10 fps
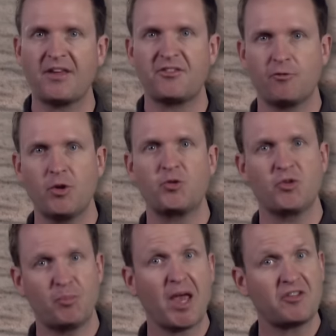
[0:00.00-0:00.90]
last of which
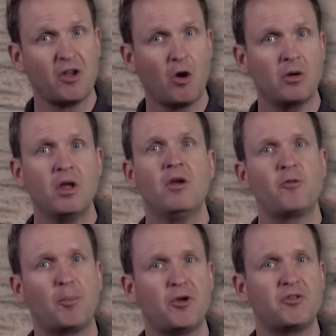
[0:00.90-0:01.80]
was best known
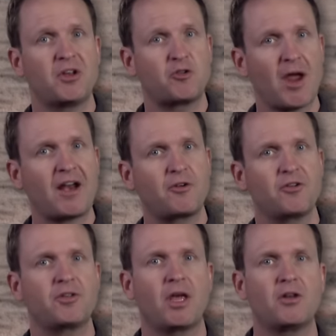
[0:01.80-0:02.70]
for producing
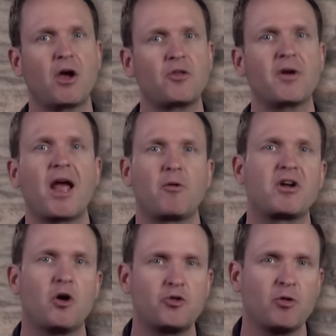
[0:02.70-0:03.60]
tractors and other
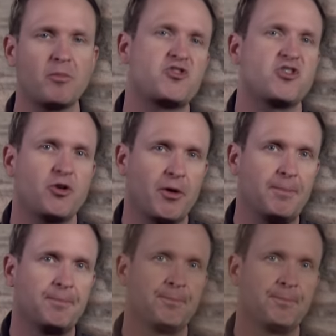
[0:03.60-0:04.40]
agricultural machinery.